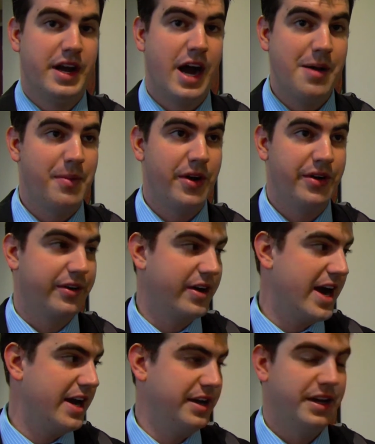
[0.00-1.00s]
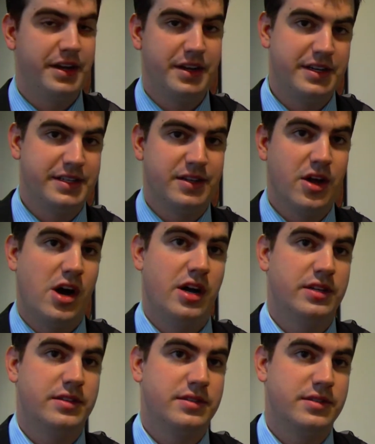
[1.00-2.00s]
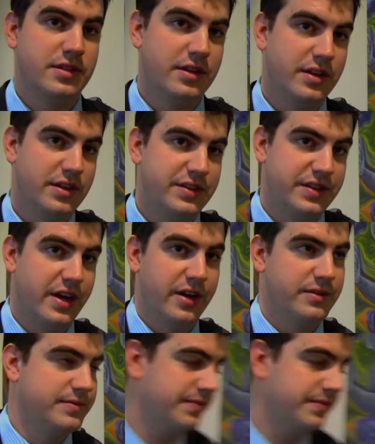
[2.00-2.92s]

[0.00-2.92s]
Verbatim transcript: I'm undergrad, and he's law. So.